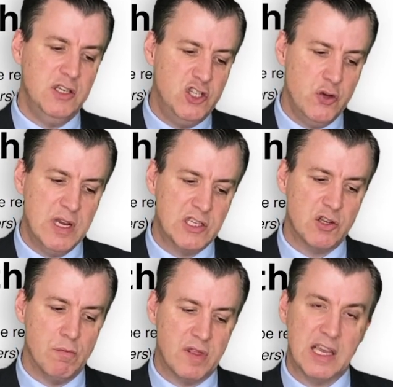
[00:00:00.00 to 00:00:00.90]
doing
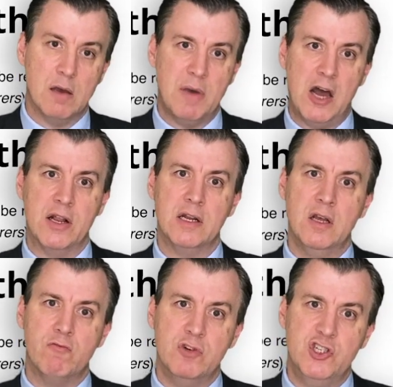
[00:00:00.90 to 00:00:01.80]
something about it,
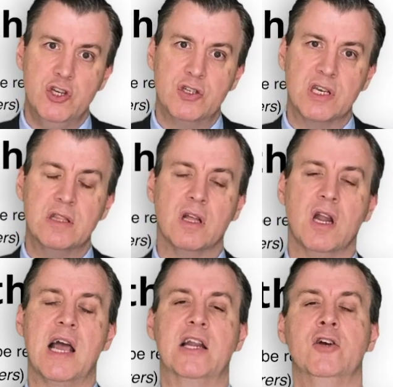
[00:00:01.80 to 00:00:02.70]
reducing the
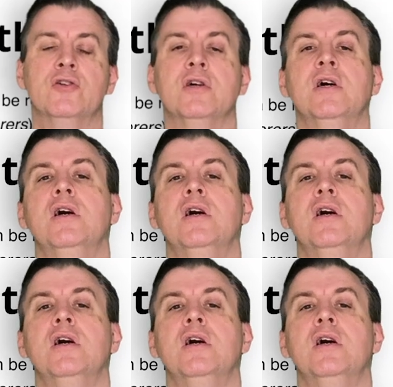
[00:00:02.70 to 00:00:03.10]
likelihood